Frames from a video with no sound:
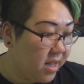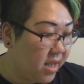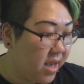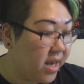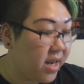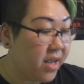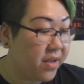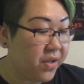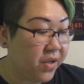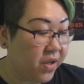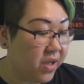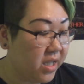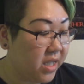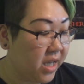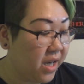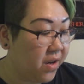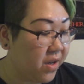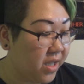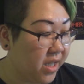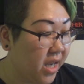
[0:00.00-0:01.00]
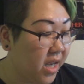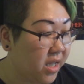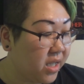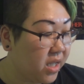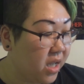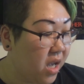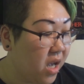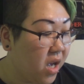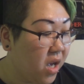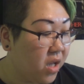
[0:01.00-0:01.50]
And as you can see here it
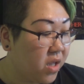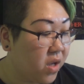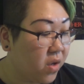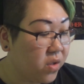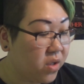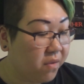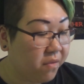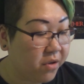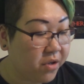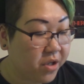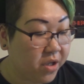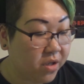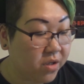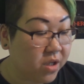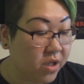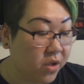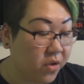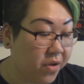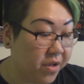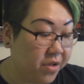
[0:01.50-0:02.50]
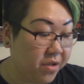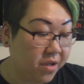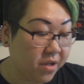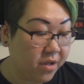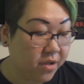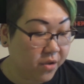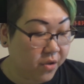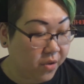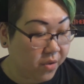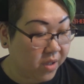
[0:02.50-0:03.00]
says, those of her children, Christian
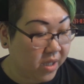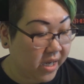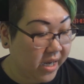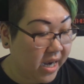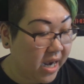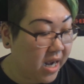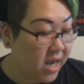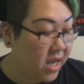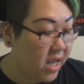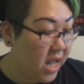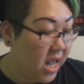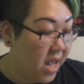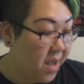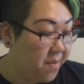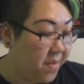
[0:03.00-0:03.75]
and Julia,